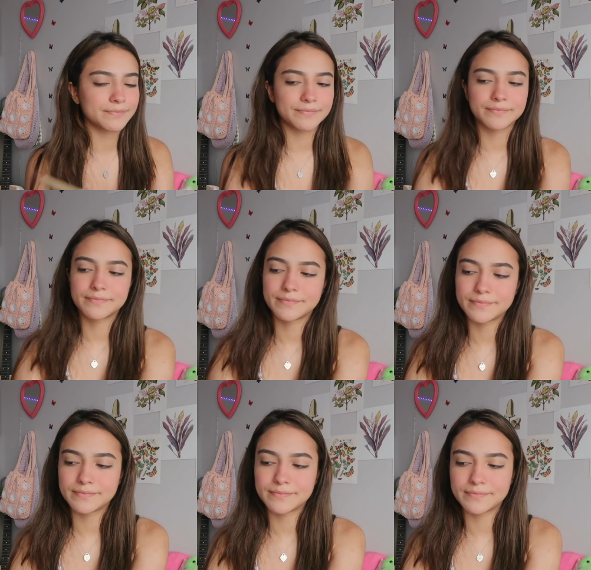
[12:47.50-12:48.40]

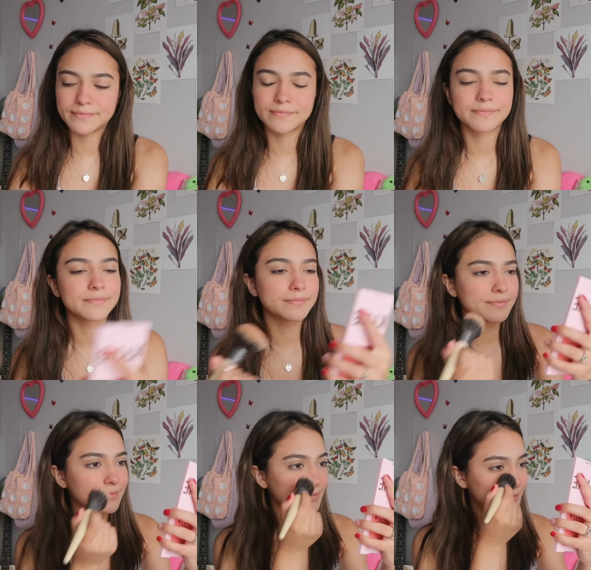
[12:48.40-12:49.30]

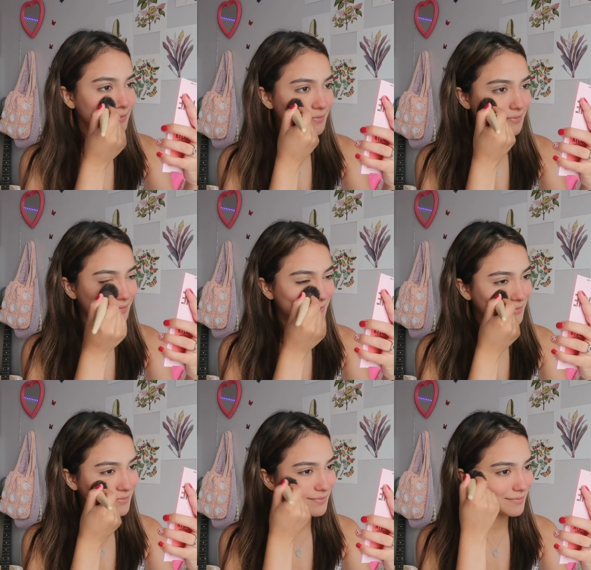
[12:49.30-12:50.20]

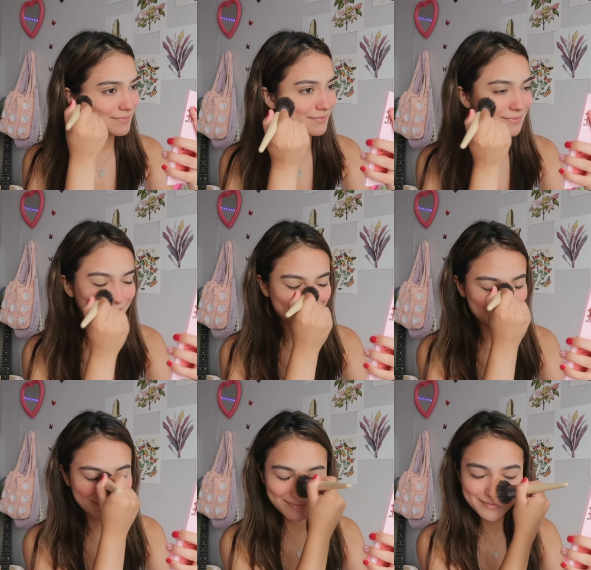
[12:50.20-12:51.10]

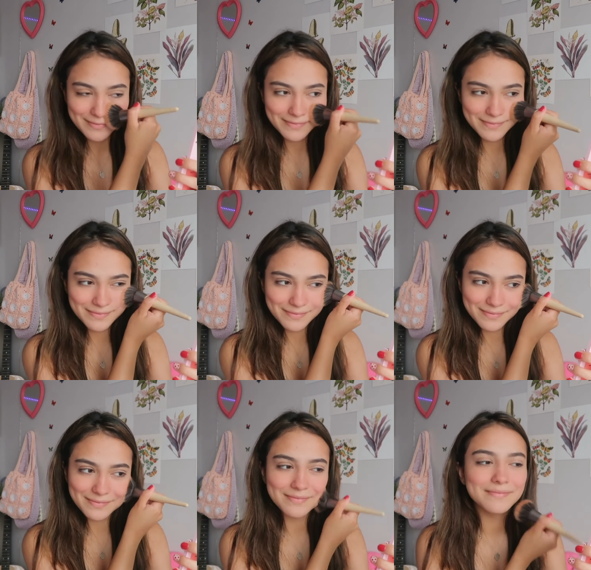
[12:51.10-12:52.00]

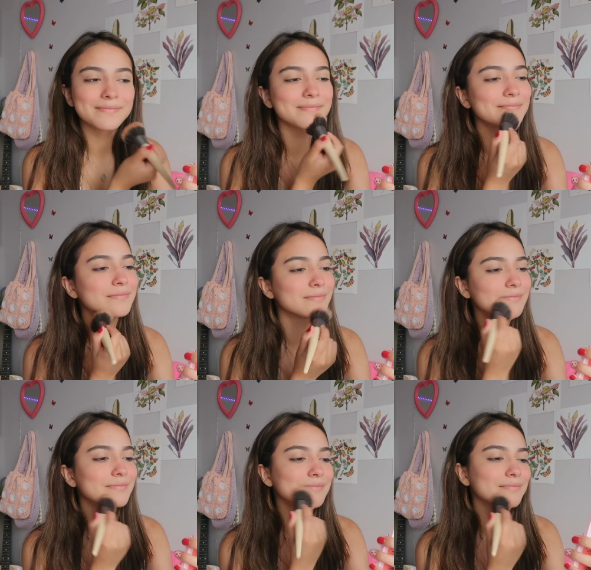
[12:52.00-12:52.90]

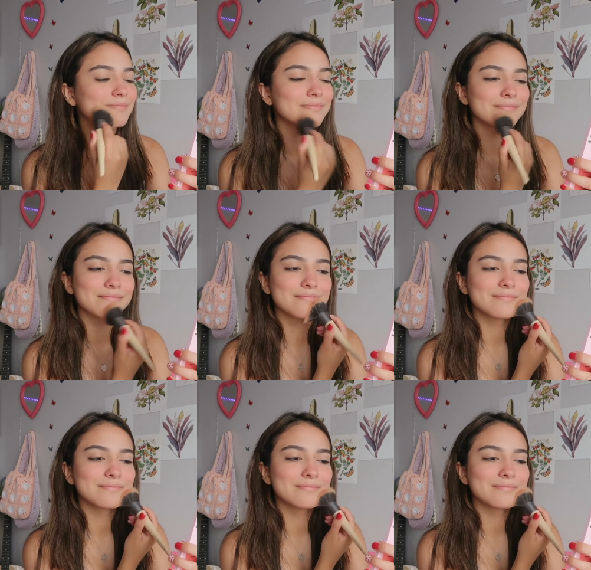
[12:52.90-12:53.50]
(no one is talking)